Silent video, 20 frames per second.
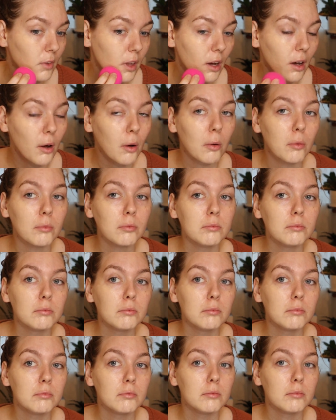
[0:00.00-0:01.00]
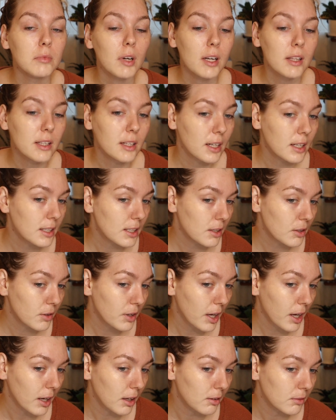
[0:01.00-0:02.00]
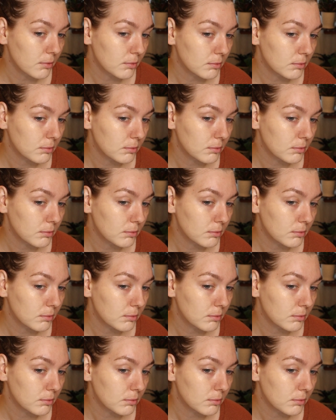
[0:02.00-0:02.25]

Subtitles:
Oh, I think I did okay.